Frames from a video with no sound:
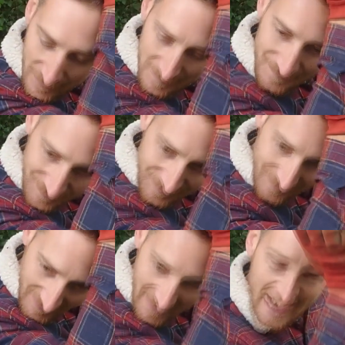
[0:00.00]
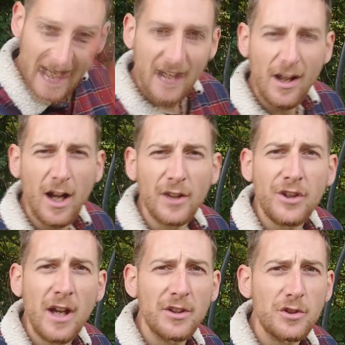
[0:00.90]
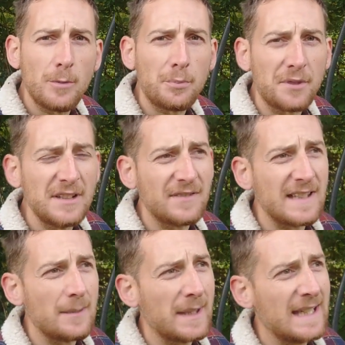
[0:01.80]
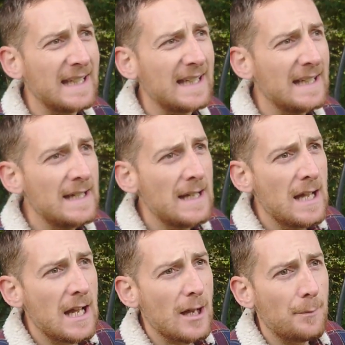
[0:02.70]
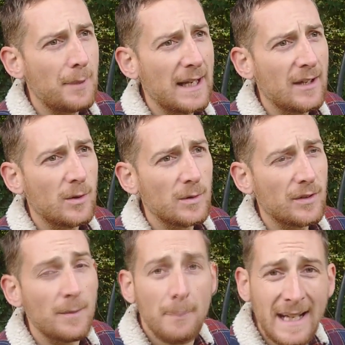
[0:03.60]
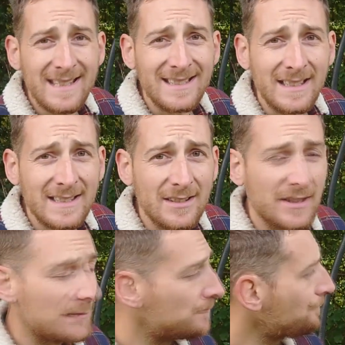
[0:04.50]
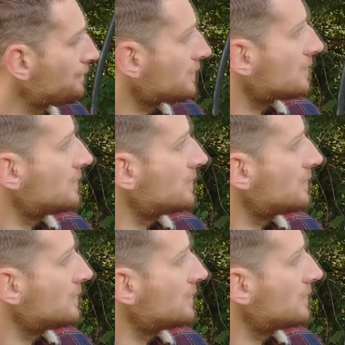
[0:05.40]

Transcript: Now, I touched on briefly at the beginning about maintenance of it.